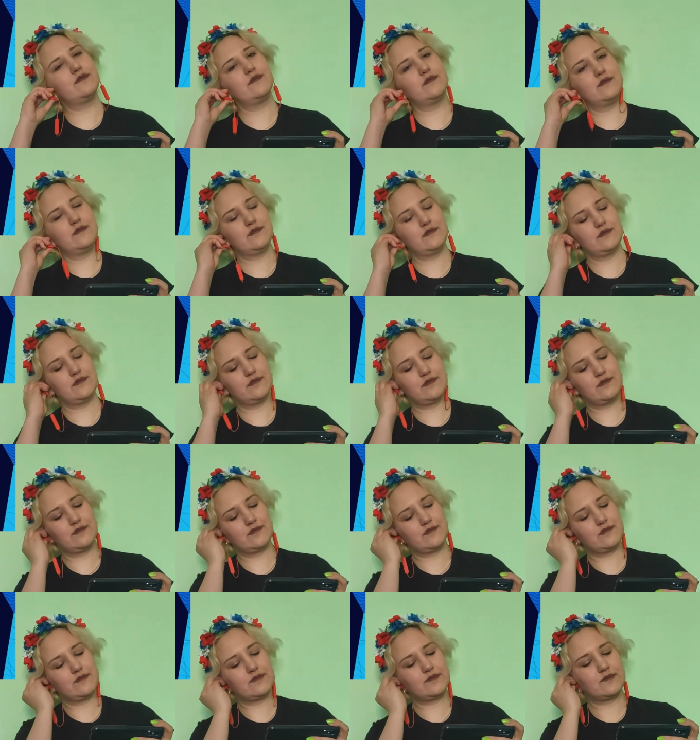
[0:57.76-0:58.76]

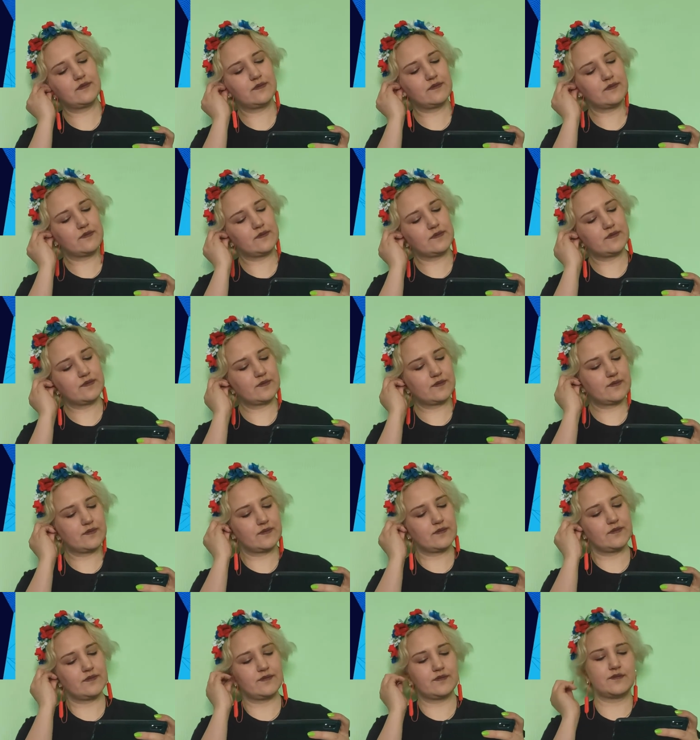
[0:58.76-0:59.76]

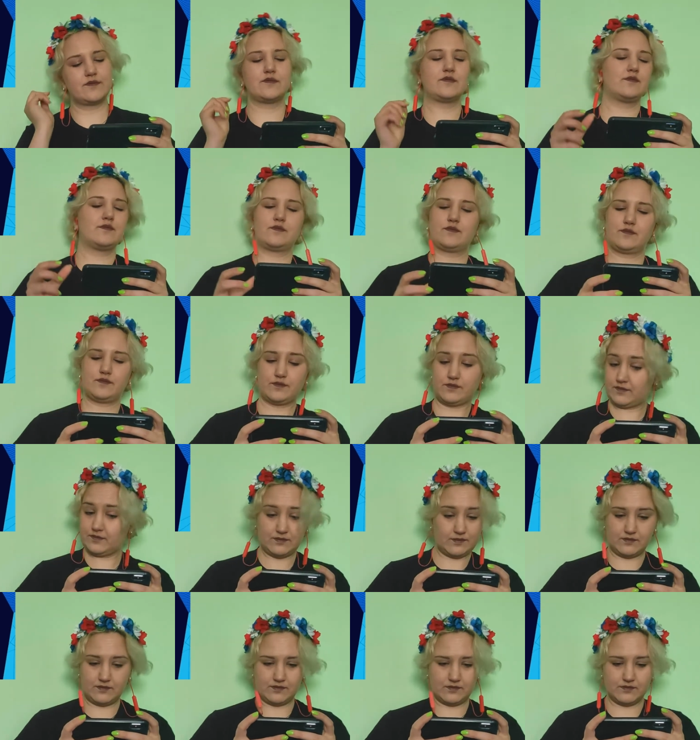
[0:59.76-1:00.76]

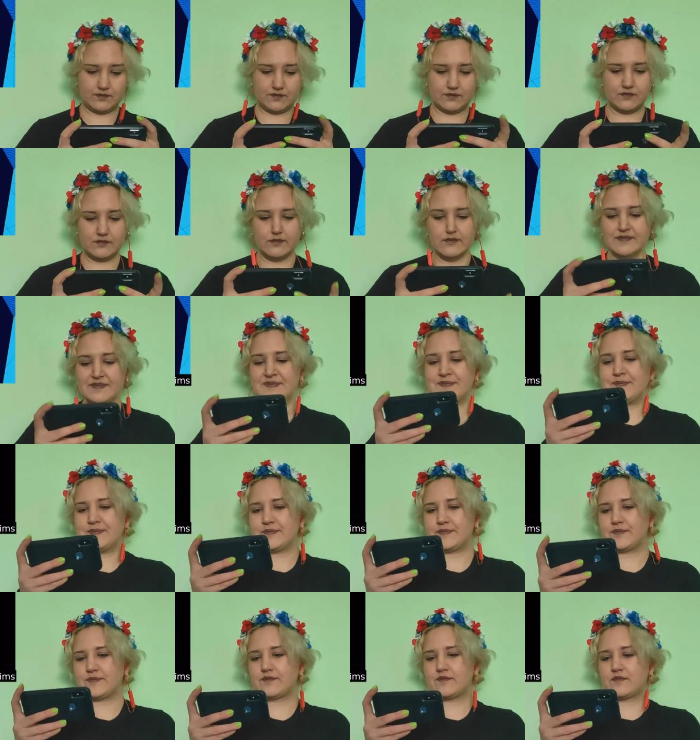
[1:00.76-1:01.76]

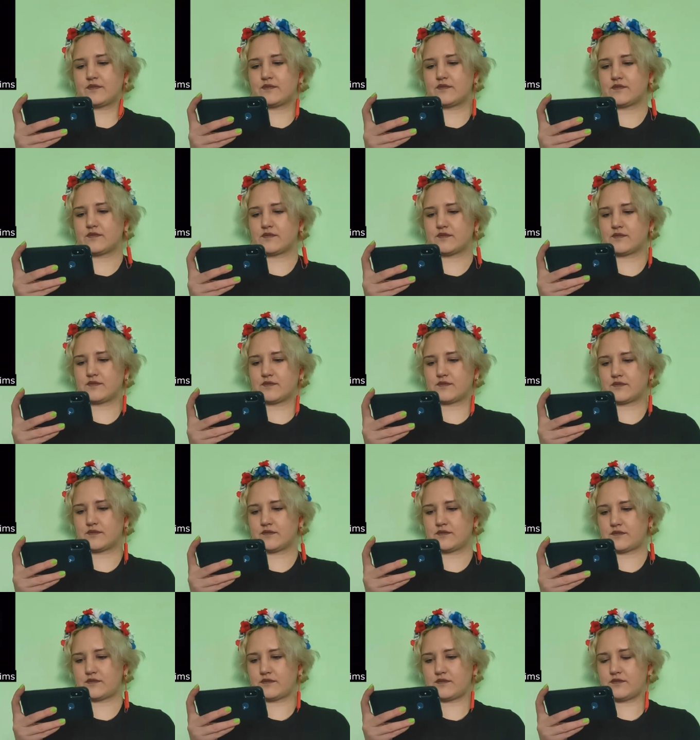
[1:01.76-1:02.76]

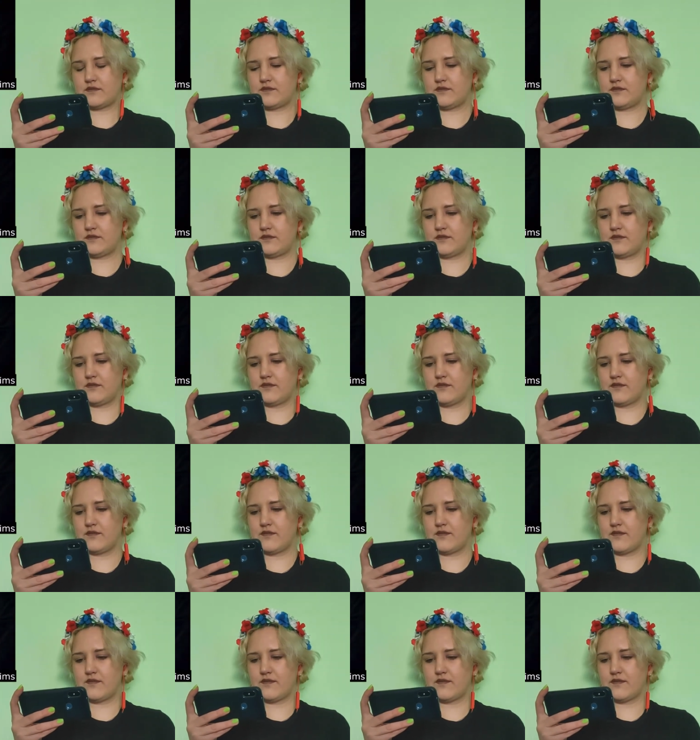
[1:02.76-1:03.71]
Nobody speaks.